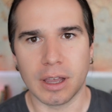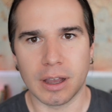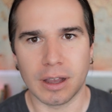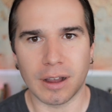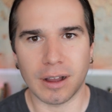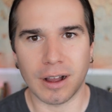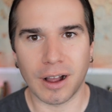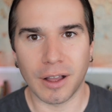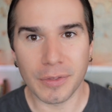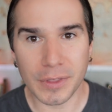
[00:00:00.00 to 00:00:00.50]

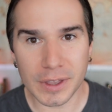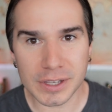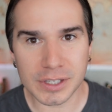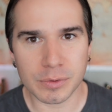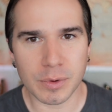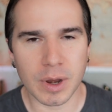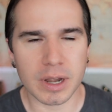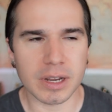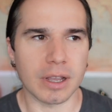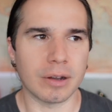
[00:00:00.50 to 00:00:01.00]
uh, on
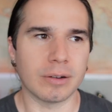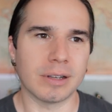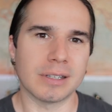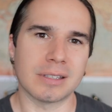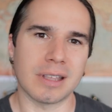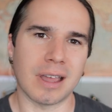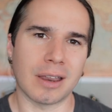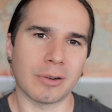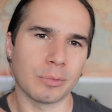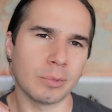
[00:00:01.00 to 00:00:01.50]
this radio
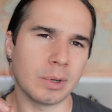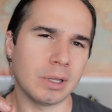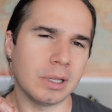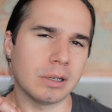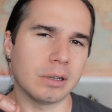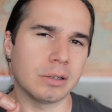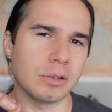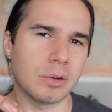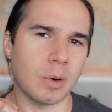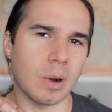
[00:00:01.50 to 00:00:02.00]
is that really
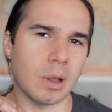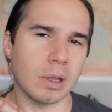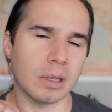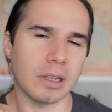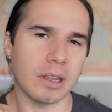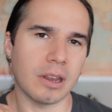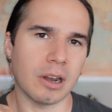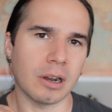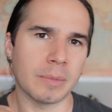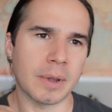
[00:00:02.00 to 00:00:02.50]
good
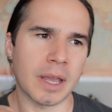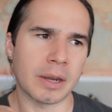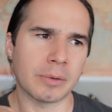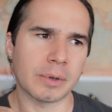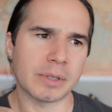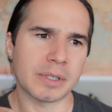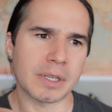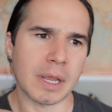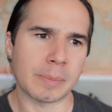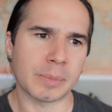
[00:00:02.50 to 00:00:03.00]
quality airband
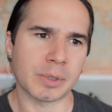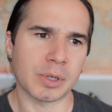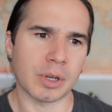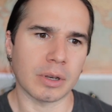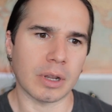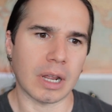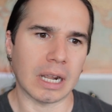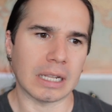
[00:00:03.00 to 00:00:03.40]
reception.